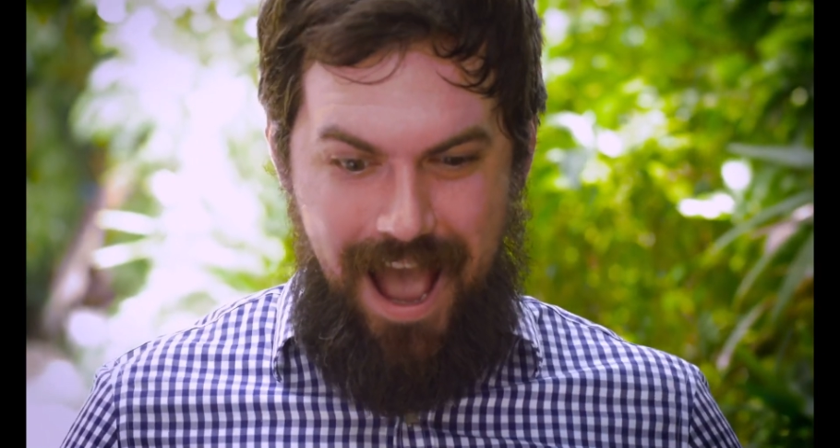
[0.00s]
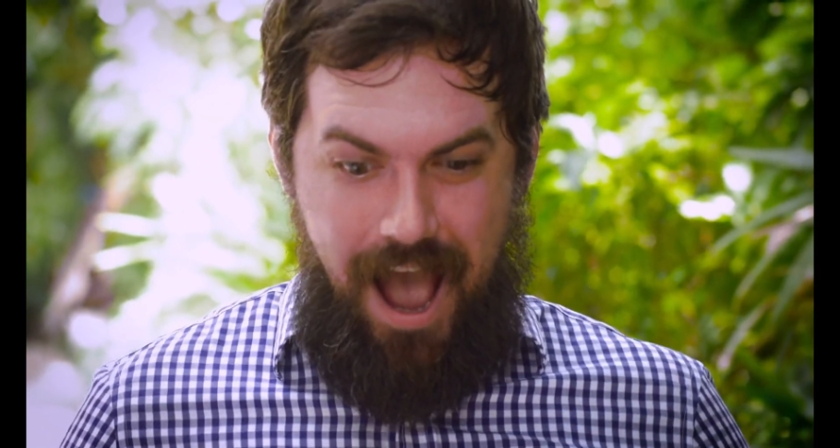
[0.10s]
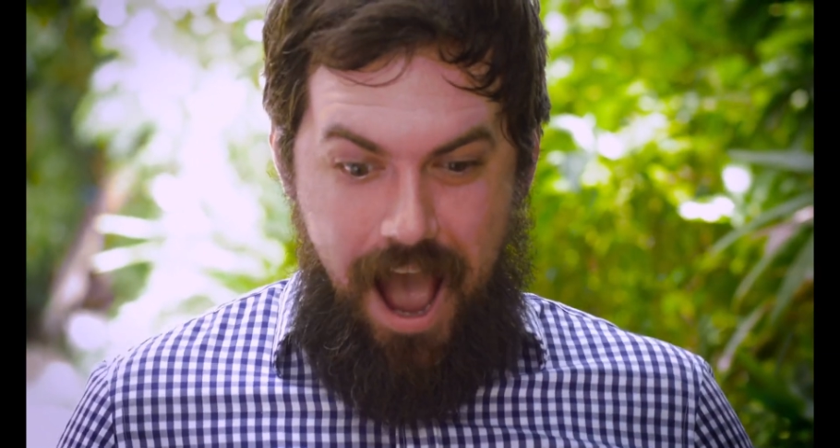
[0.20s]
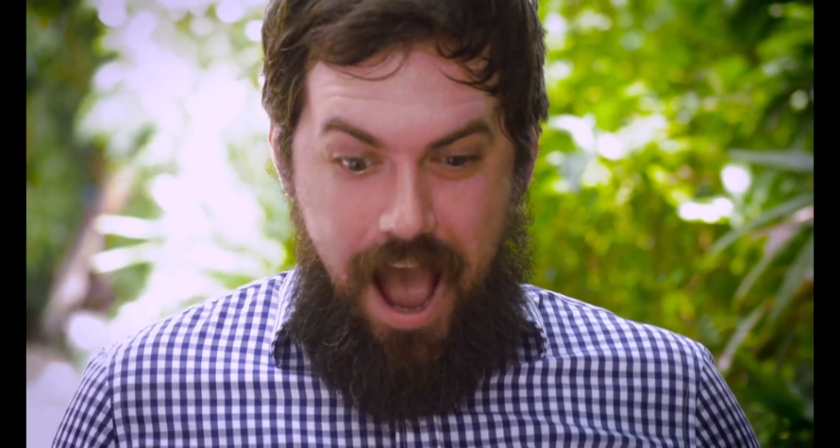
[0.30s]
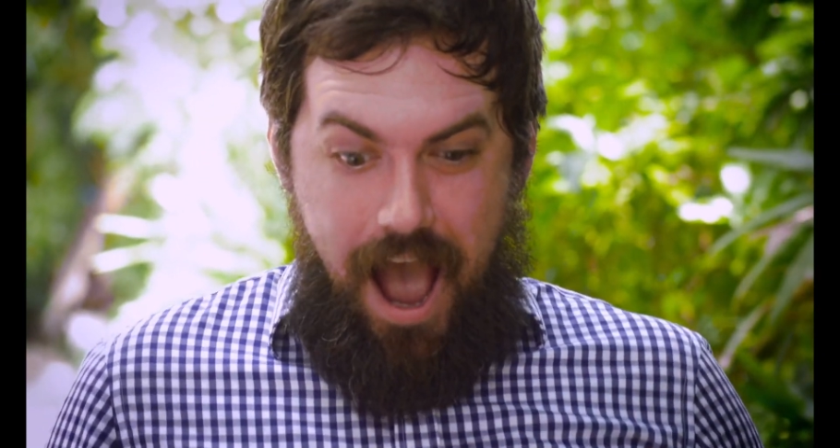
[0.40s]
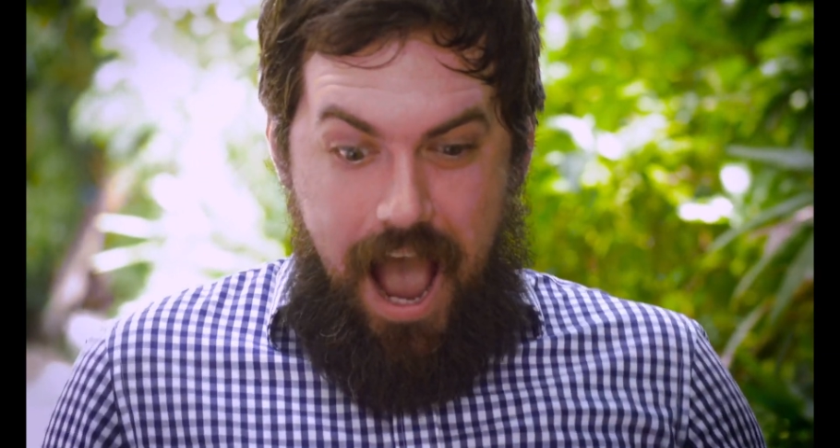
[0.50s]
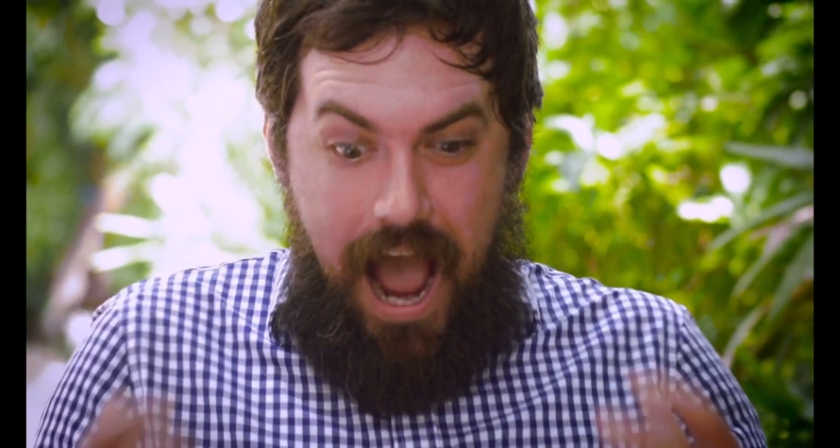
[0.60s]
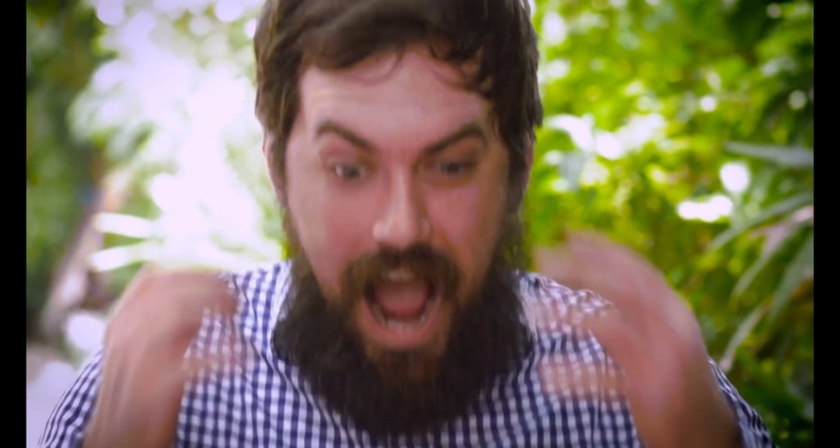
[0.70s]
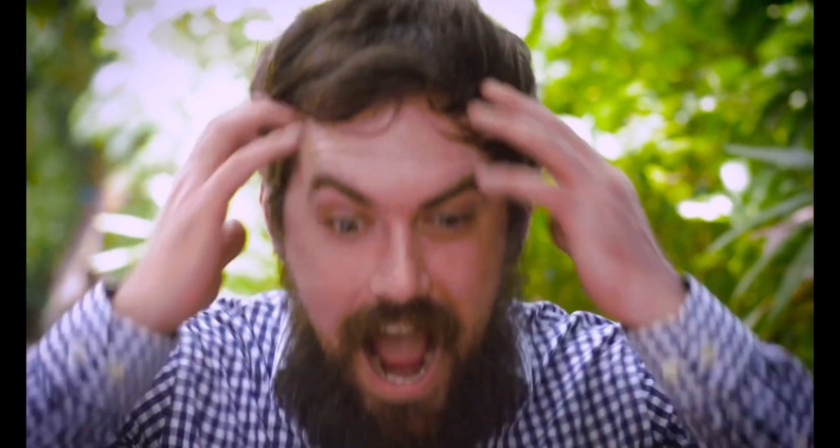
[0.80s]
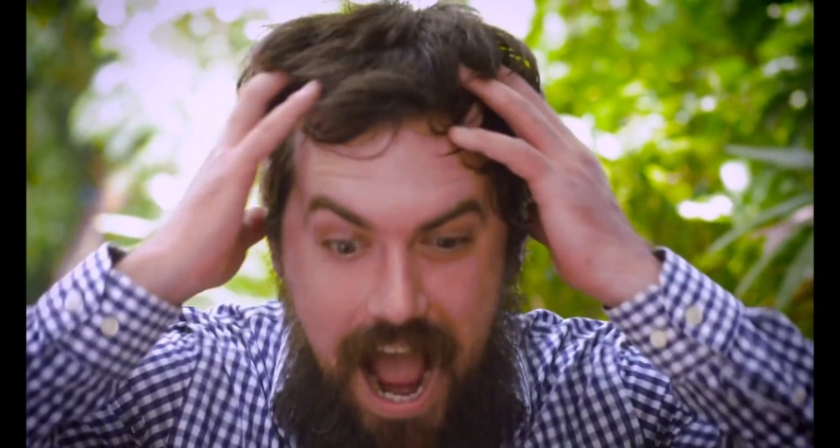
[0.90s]

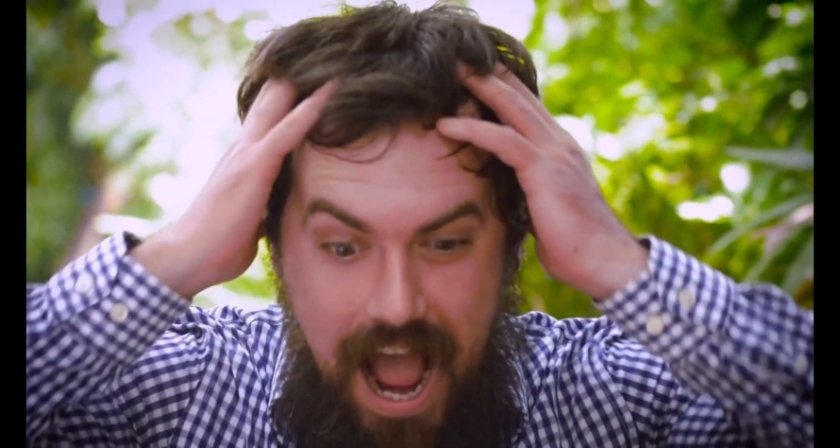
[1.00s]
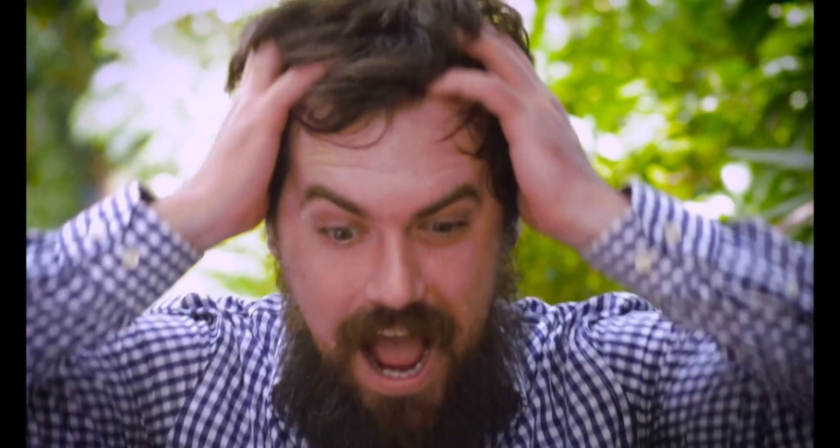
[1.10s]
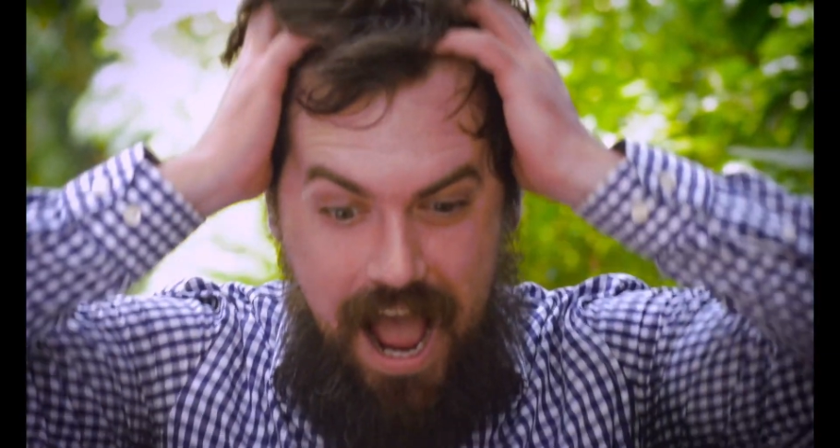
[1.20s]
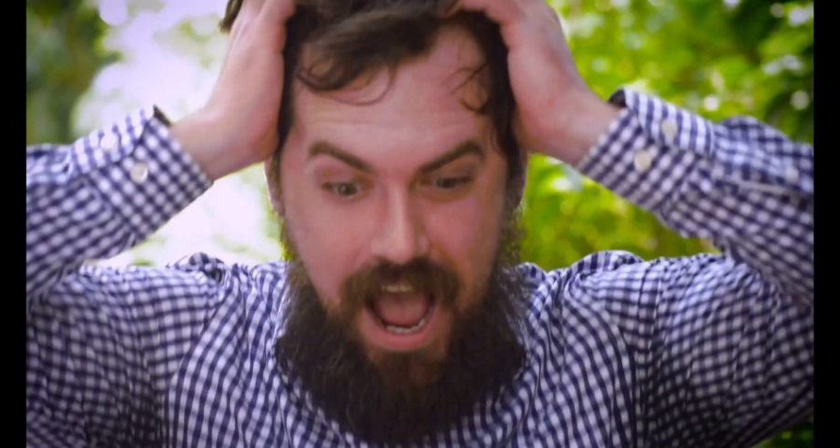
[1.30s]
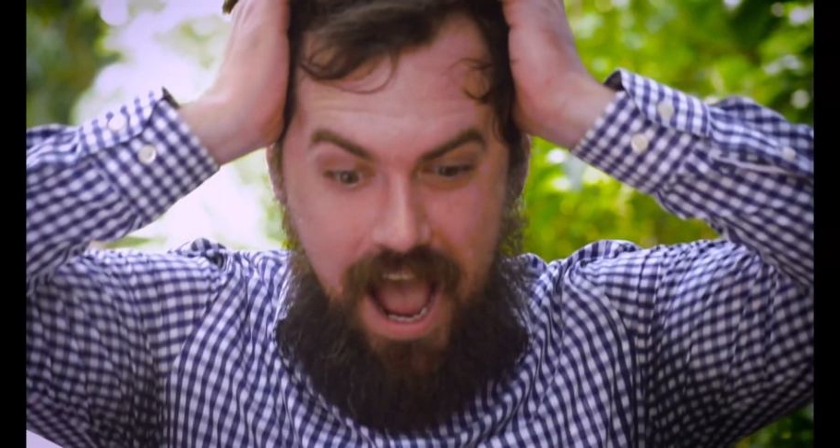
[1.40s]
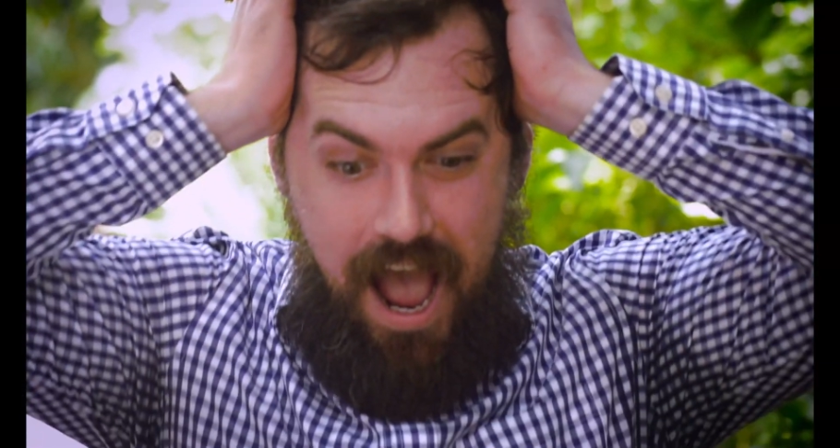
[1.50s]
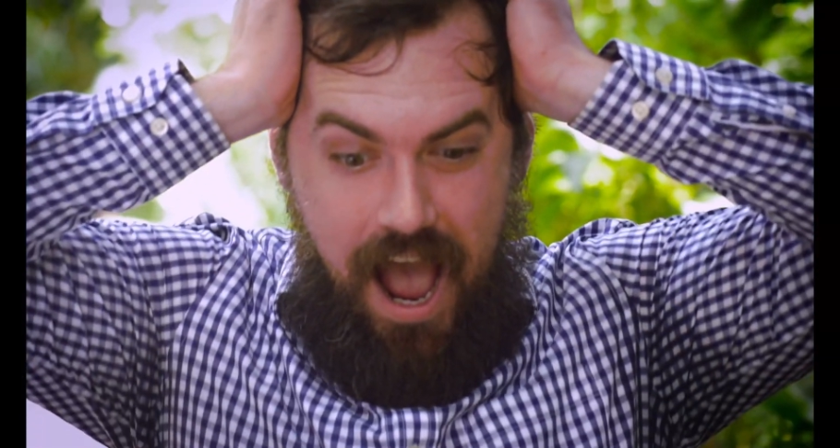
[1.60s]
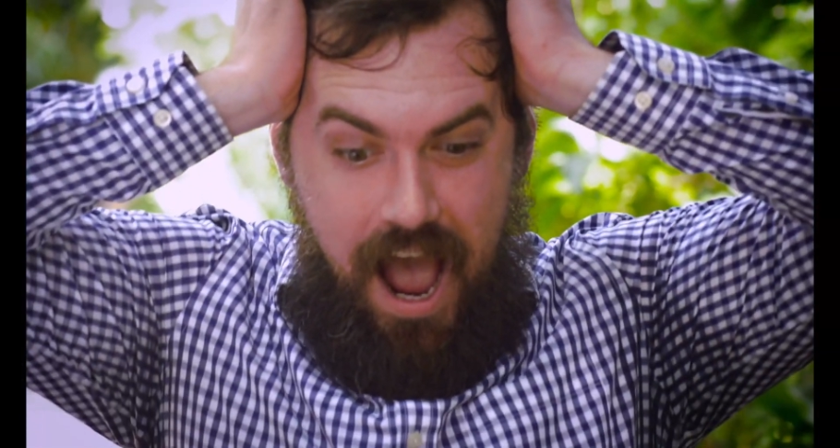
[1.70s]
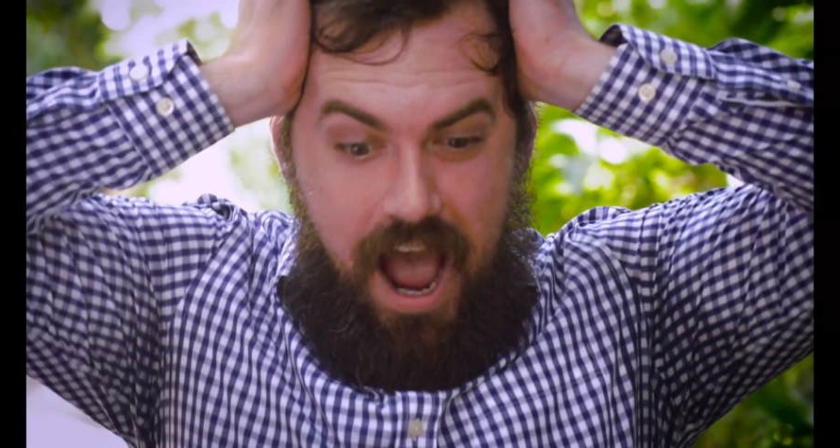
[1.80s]
Academy Award. It's an